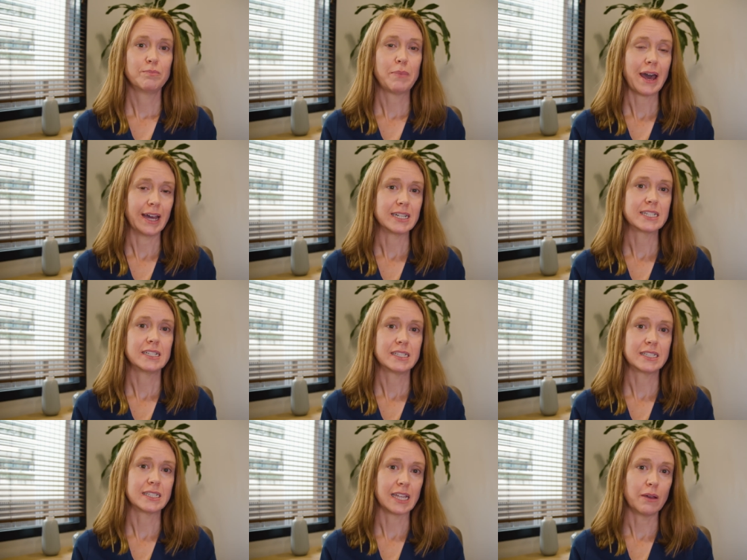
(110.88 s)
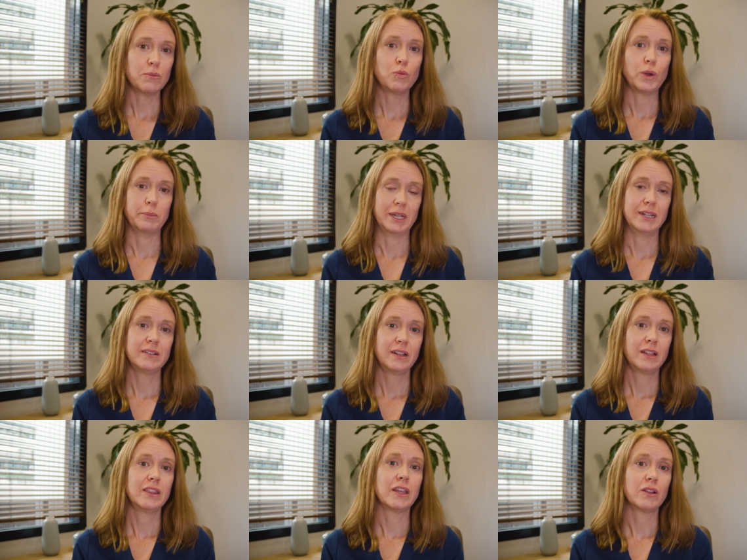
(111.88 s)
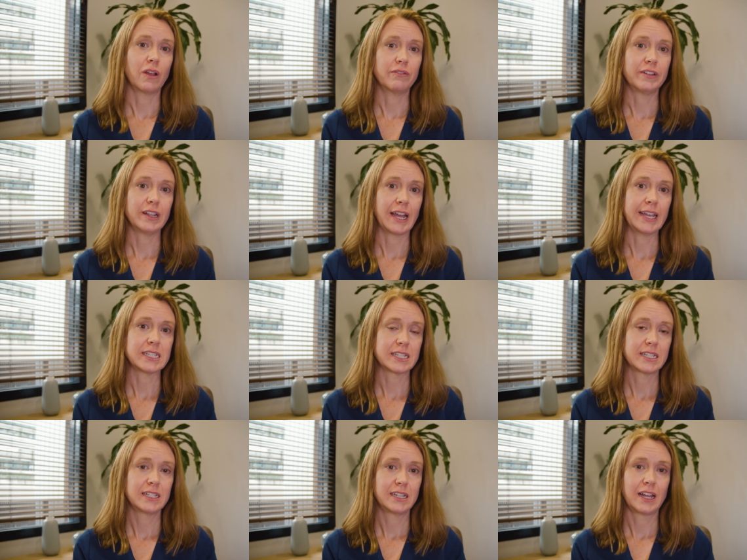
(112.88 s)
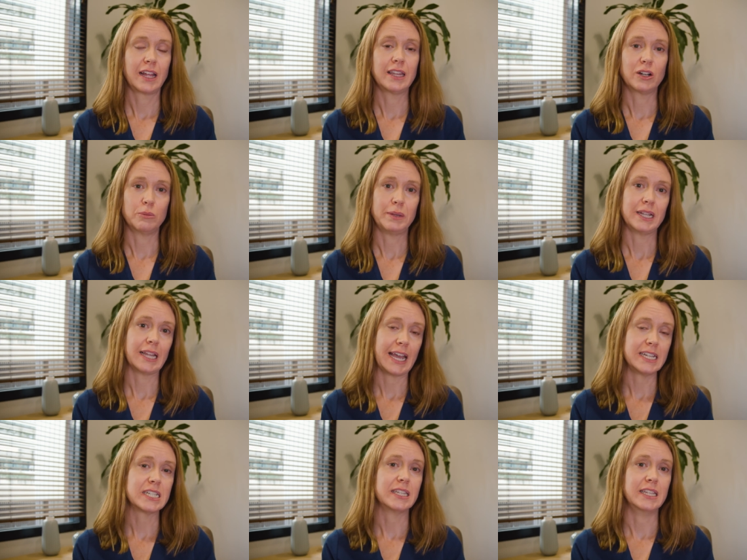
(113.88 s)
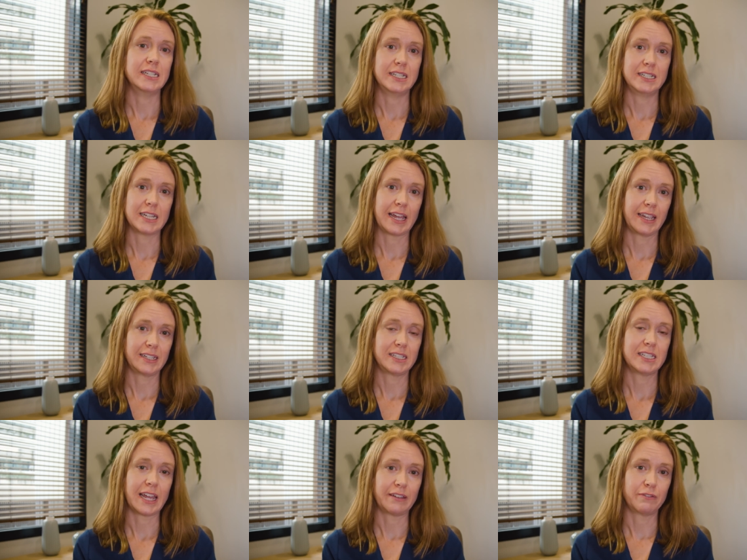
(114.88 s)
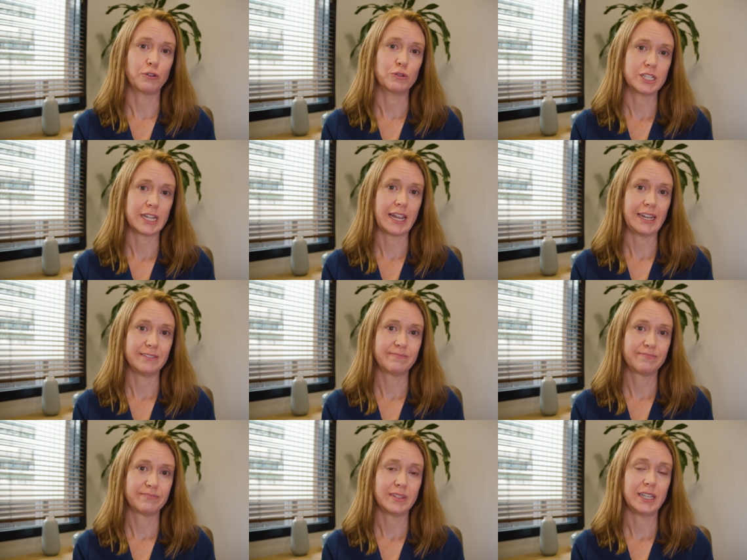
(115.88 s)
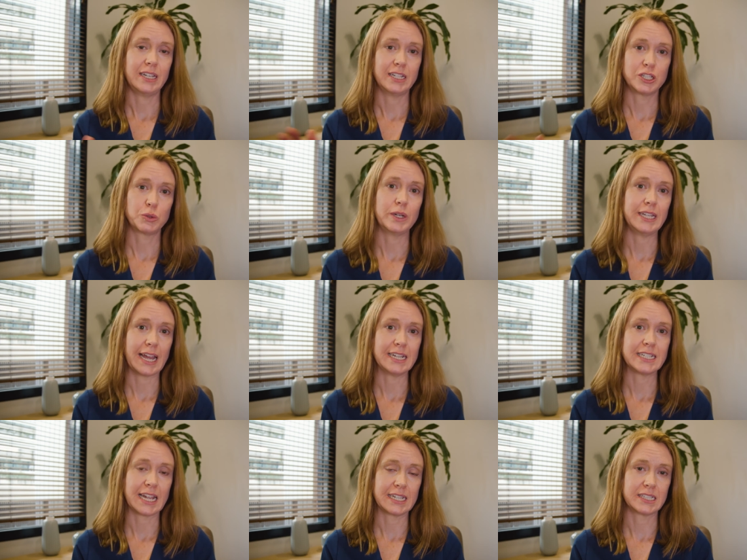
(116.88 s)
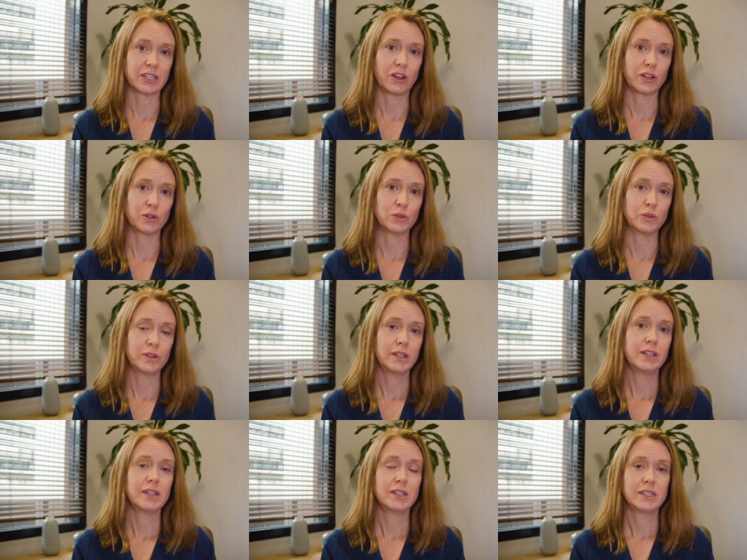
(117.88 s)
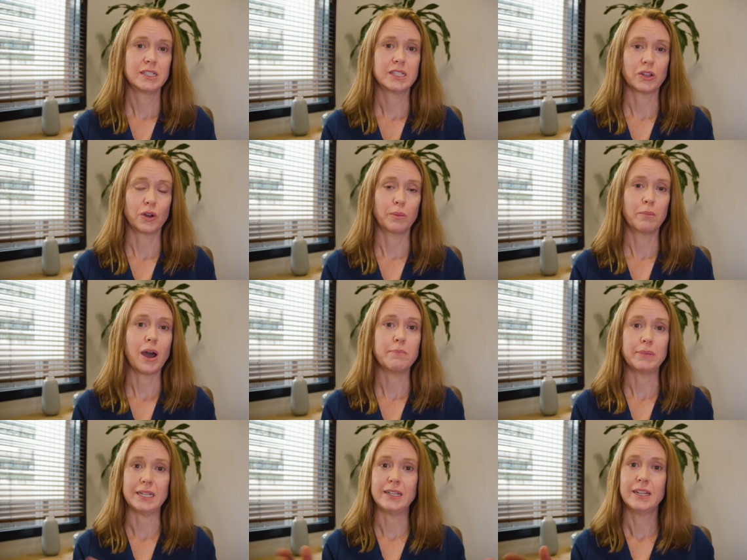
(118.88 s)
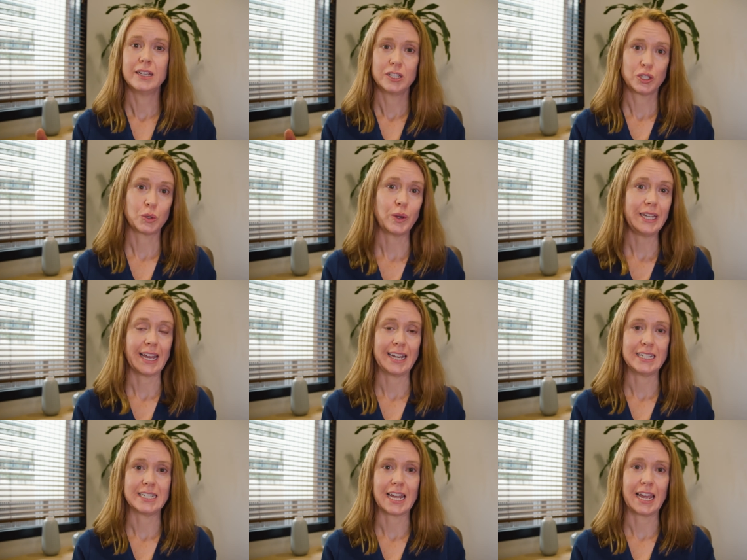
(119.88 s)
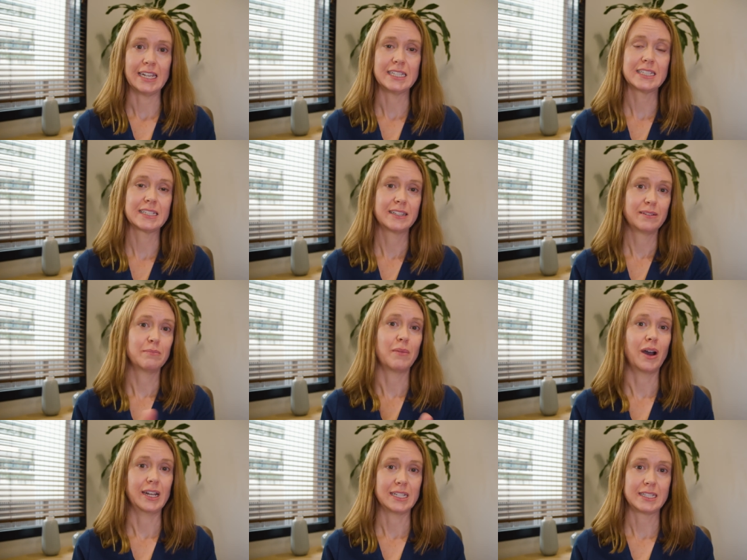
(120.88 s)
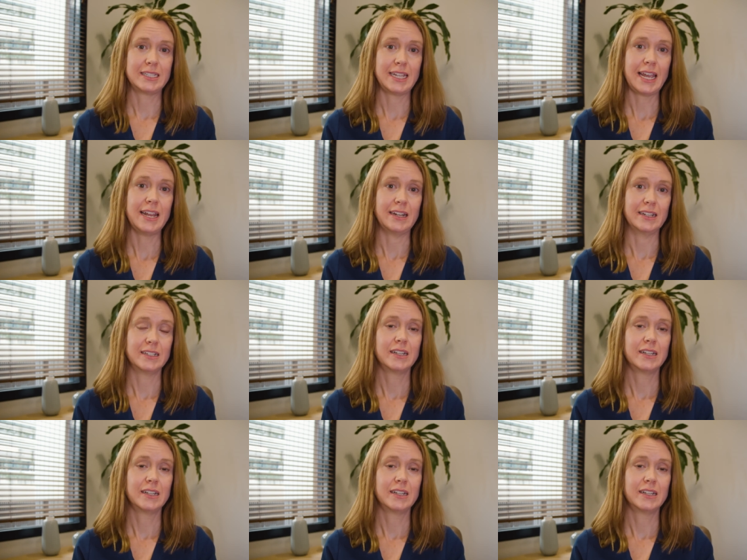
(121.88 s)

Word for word: But some women, they'll ovulate a little bit later than day, day 14 in a 28 day cycle. So it might be 28 days minus 10.